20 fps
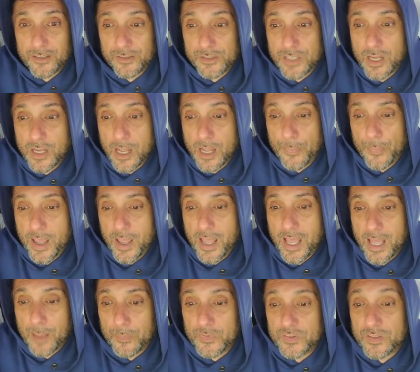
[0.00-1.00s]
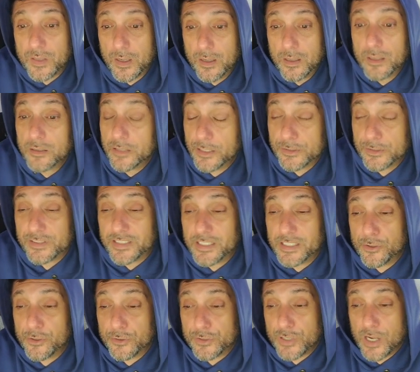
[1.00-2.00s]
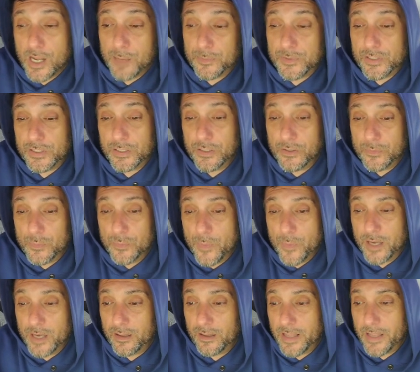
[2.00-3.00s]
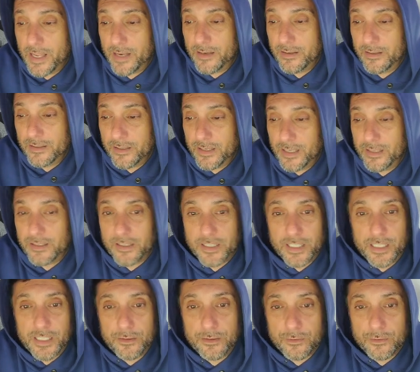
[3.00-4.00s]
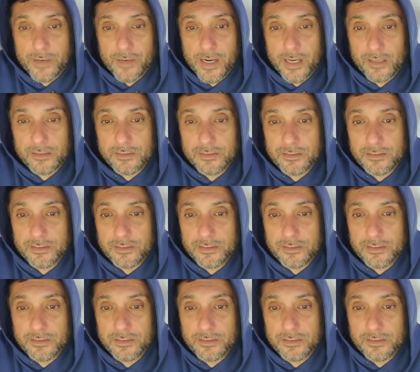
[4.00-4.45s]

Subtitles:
top apps. Let's see their top two, MetaLend and EtherX.